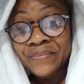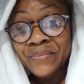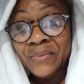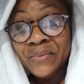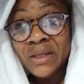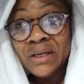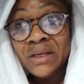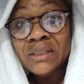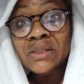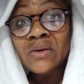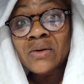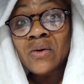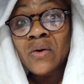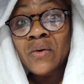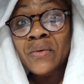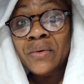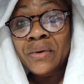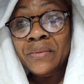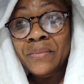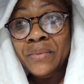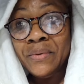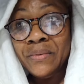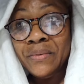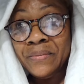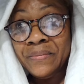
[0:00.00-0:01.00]
It's
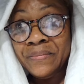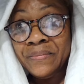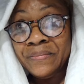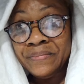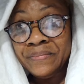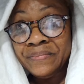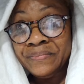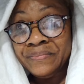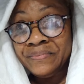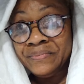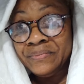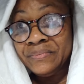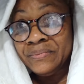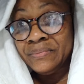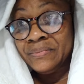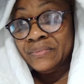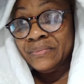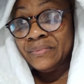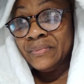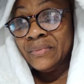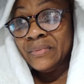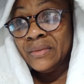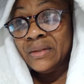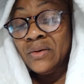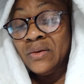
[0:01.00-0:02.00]
horrible.
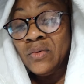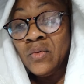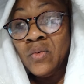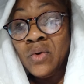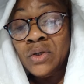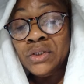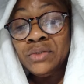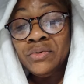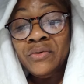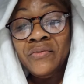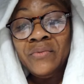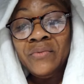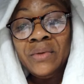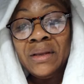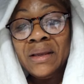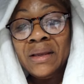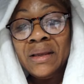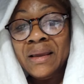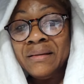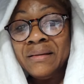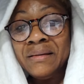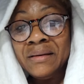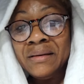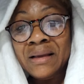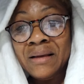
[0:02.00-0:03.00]
What we've been
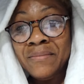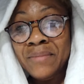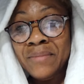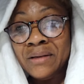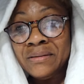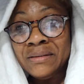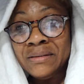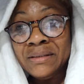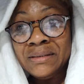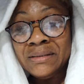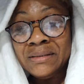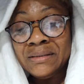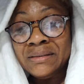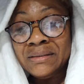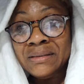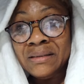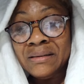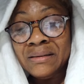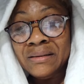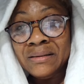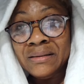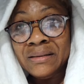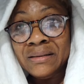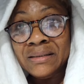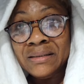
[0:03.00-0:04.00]
hearing about this
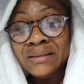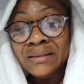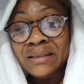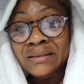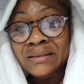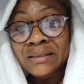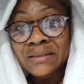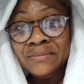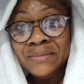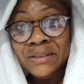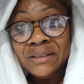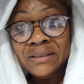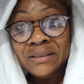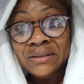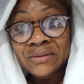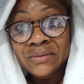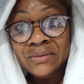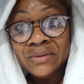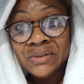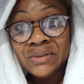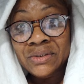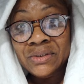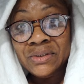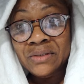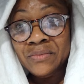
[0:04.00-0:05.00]
entertainment
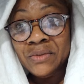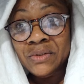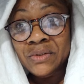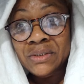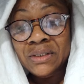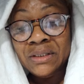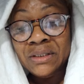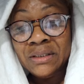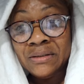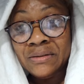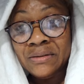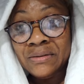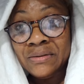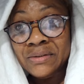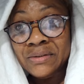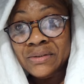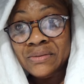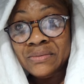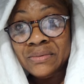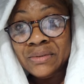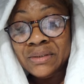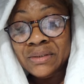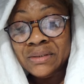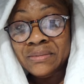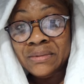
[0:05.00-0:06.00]
industry, music
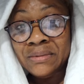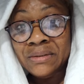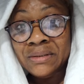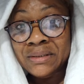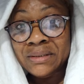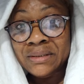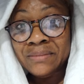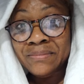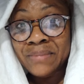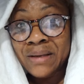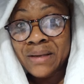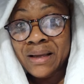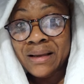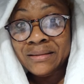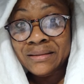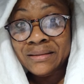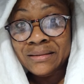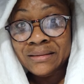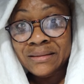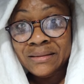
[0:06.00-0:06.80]
industry is bad.